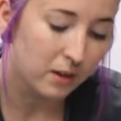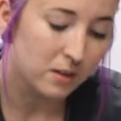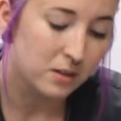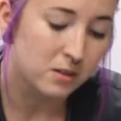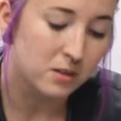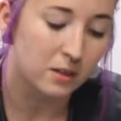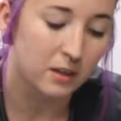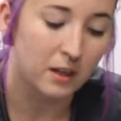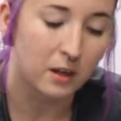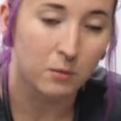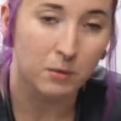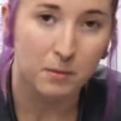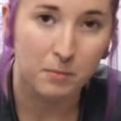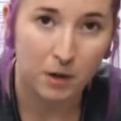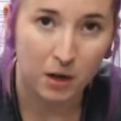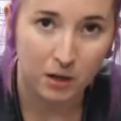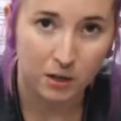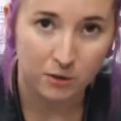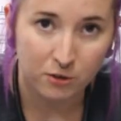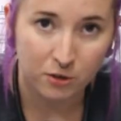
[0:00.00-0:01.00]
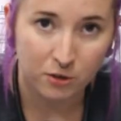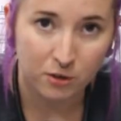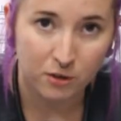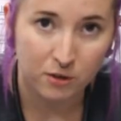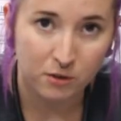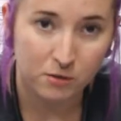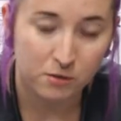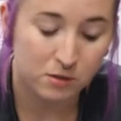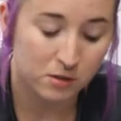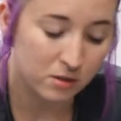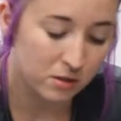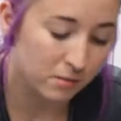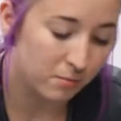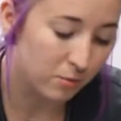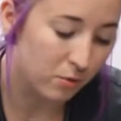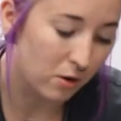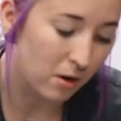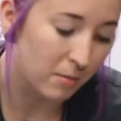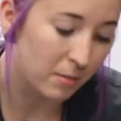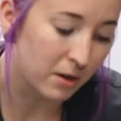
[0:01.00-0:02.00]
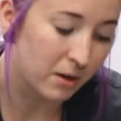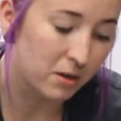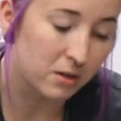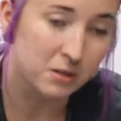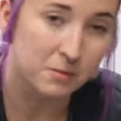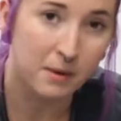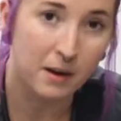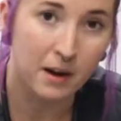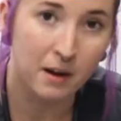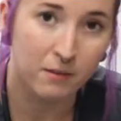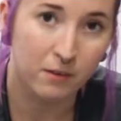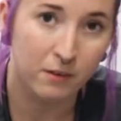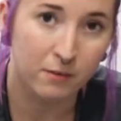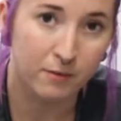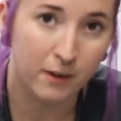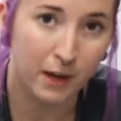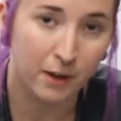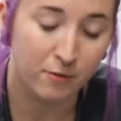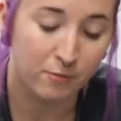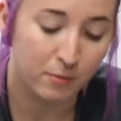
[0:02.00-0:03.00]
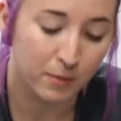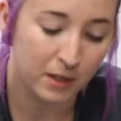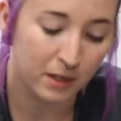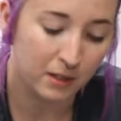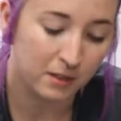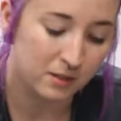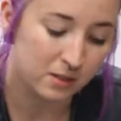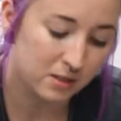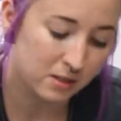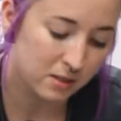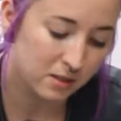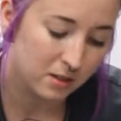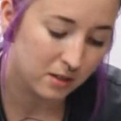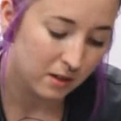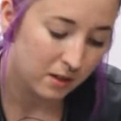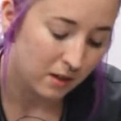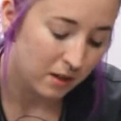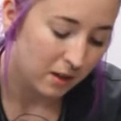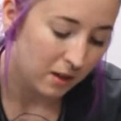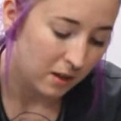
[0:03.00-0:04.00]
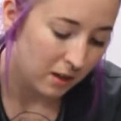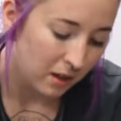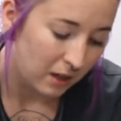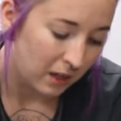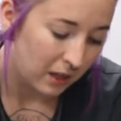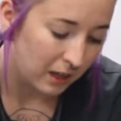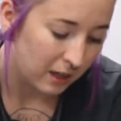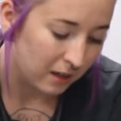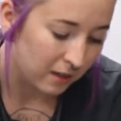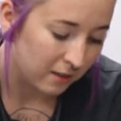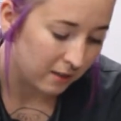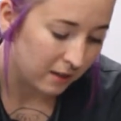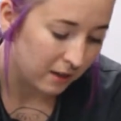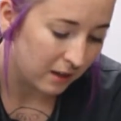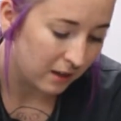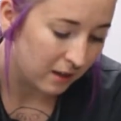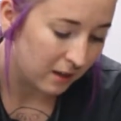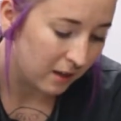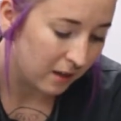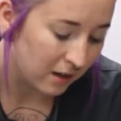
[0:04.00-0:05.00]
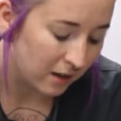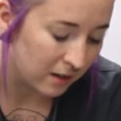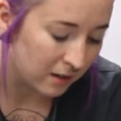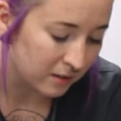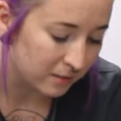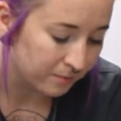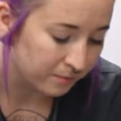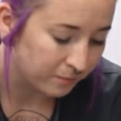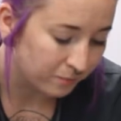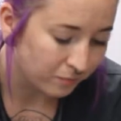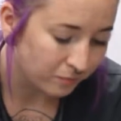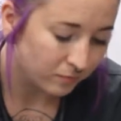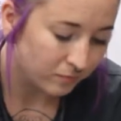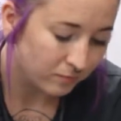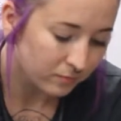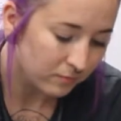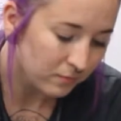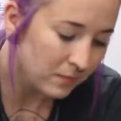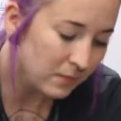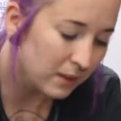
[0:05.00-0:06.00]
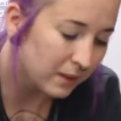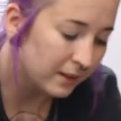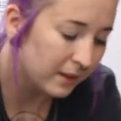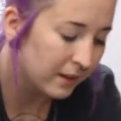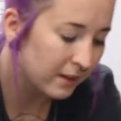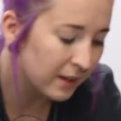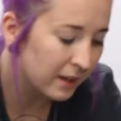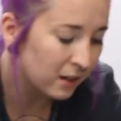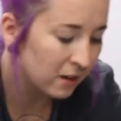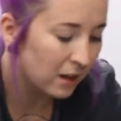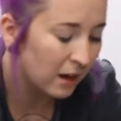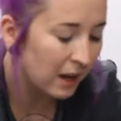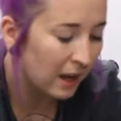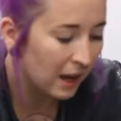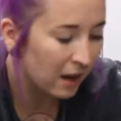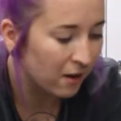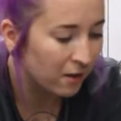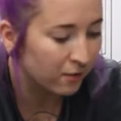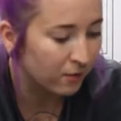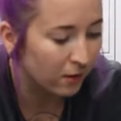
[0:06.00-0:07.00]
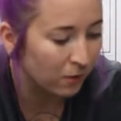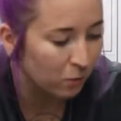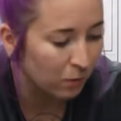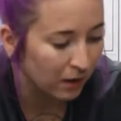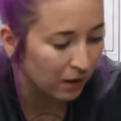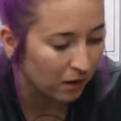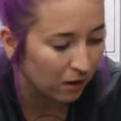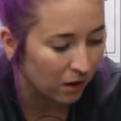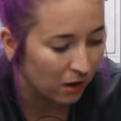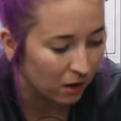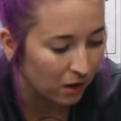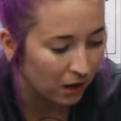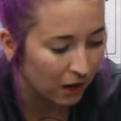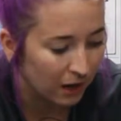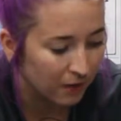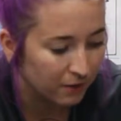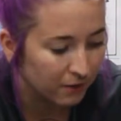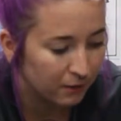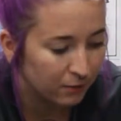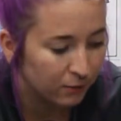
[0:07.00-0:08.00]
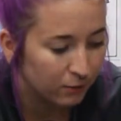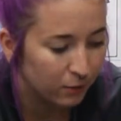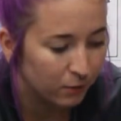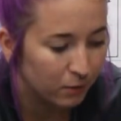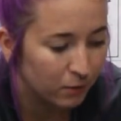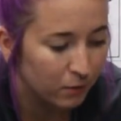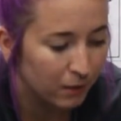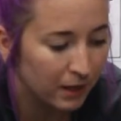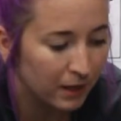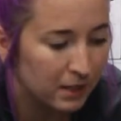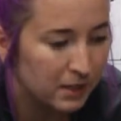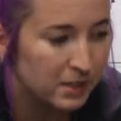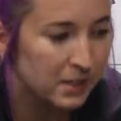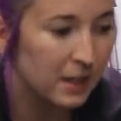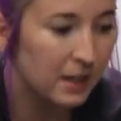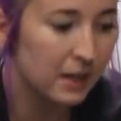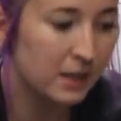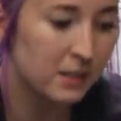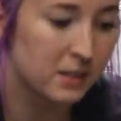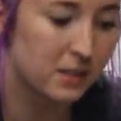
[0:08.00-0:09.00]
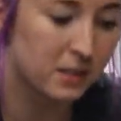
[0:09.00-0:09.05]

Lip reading: So again, we monitor those parameters about every 5 minutes. And then down here I have where our IV fluid rate is at.